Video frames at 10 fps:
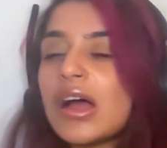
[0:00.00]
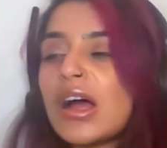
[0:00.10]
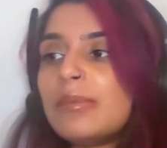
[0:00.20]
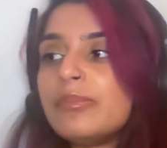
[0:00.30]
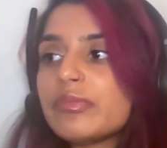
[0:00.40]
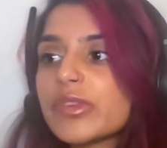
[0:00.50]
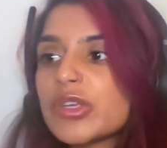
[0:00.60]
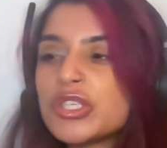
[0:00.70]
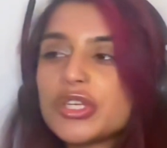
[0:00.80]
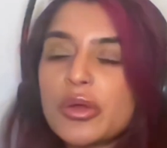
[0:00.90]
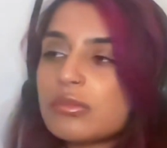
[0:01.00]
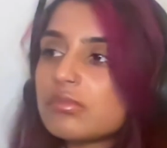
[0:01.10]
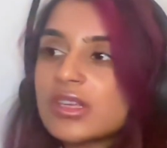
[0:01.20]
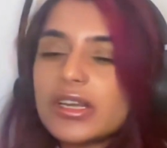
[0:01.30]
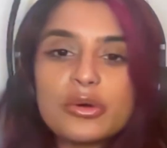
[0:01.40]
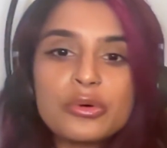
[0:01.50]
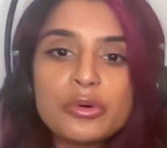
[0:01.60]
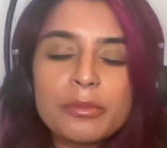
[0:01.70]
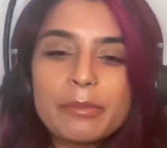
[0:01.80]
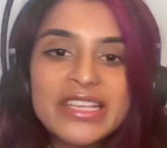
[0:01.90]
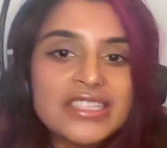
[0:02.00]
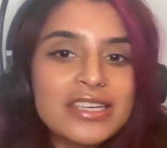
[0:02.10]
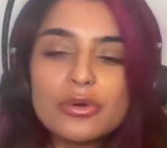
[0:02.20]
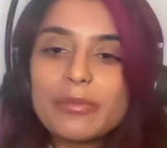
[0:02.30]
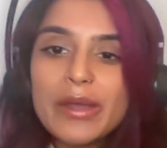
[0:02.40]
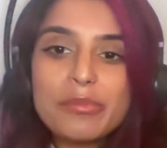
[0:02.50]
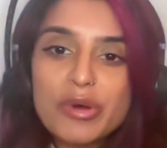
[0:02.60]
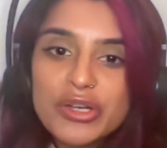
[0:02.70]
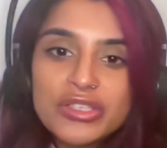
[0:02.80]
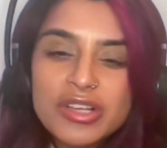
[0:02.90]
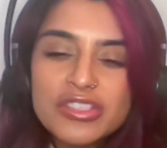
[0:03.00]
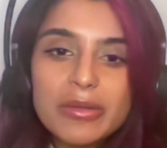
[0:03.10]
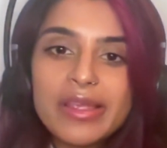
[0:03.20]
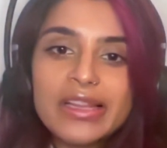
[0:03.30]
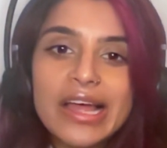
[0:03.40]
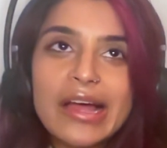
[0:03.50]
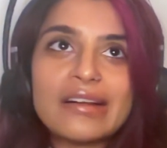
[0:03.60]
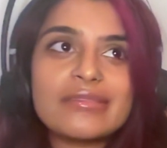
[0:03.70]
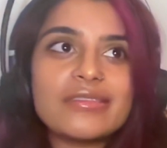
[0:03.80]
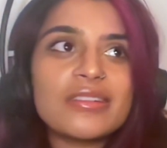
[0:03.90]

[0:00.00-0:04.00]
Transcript: Because, you know, the Little Miss, Little Men books are something that